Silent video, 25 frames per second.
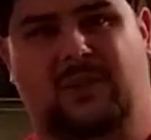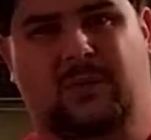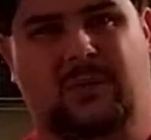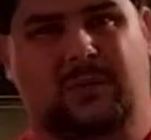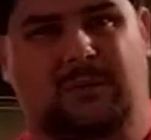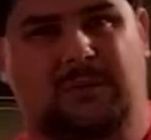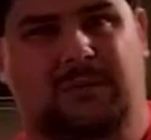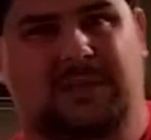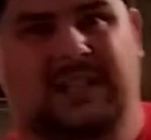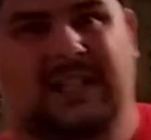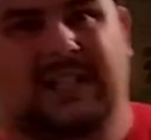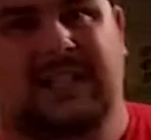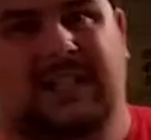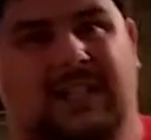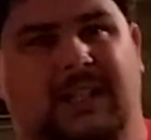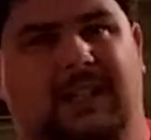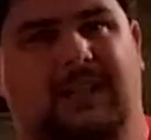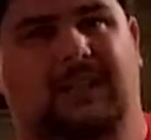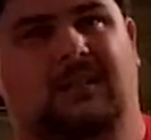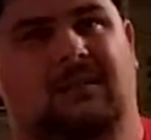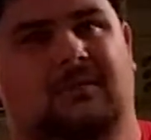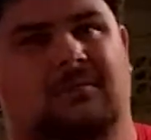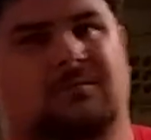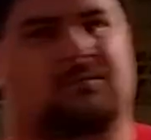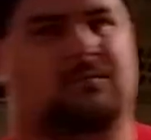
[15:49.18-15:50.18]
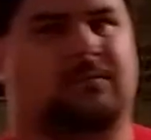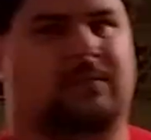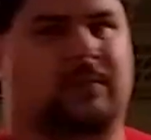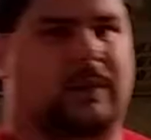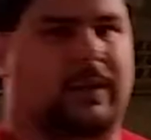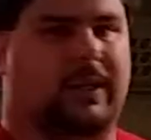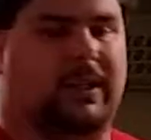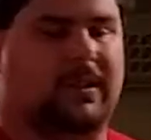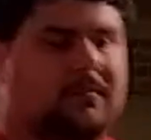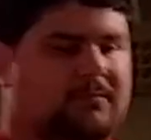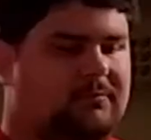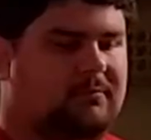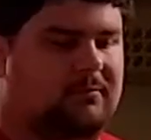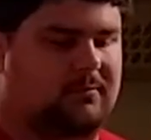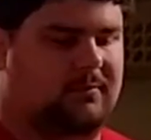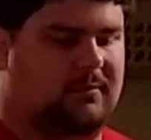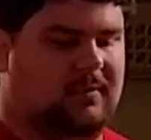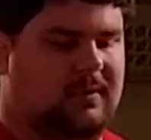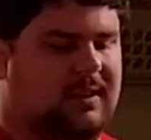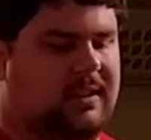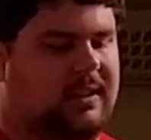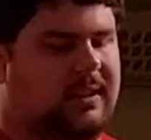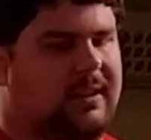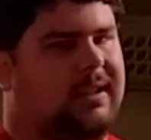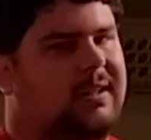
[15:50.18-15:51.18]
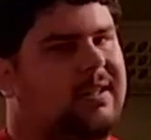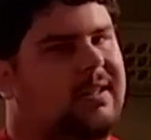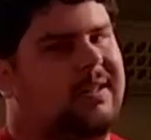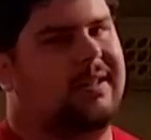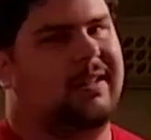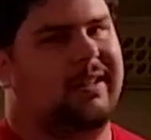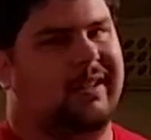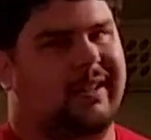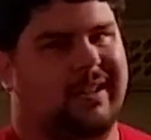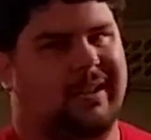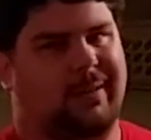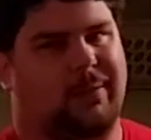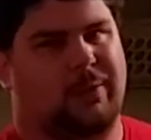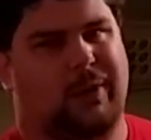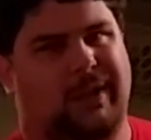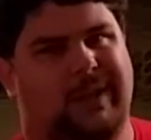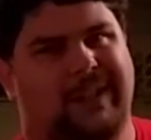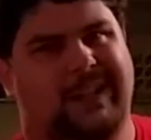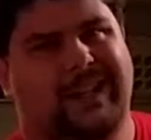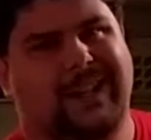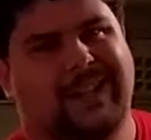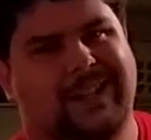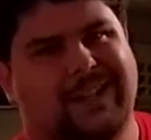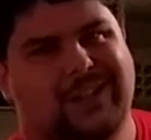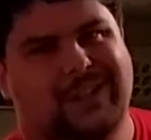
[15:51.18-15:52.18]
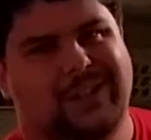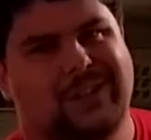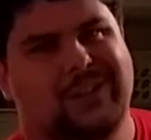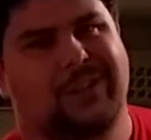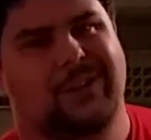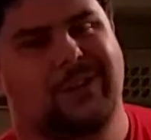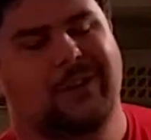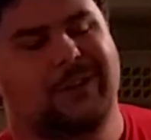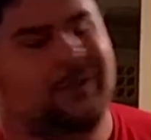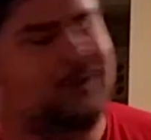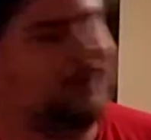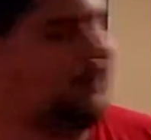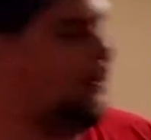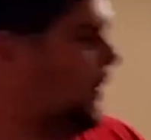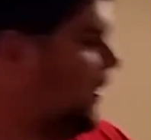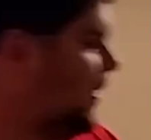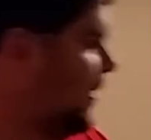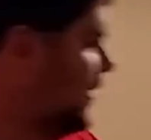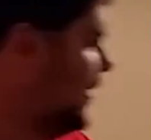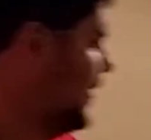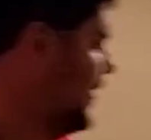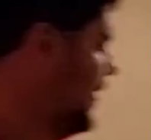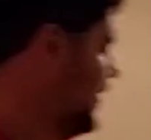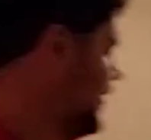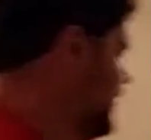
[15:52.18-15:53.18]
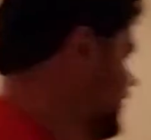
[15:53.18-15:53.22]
it when playing, but come on, it's Star-Lord's.